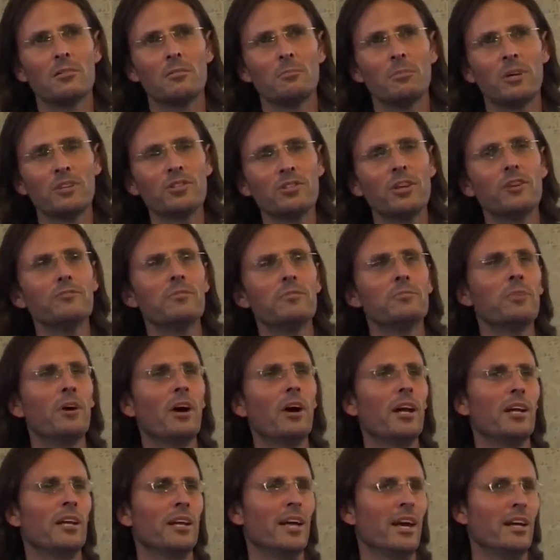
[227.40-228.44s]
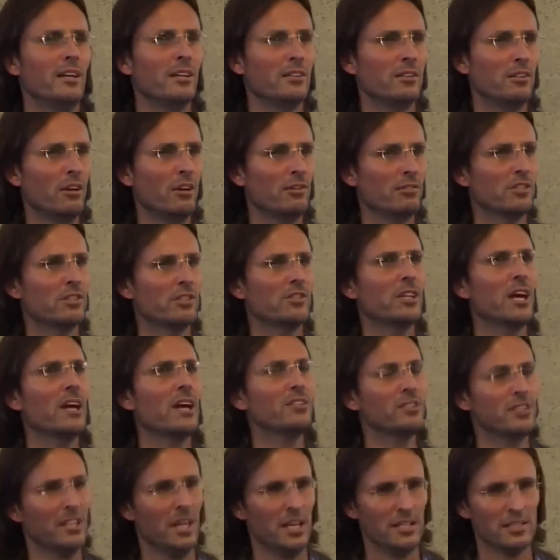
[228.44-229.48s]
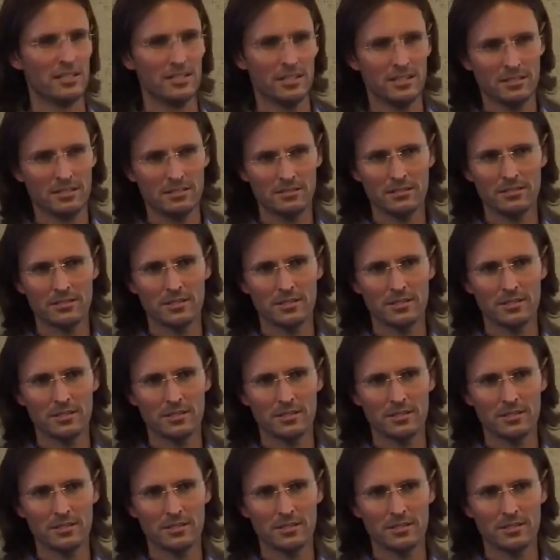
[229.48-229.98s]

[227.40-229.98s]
myself and Pilate had a long discussion, actually,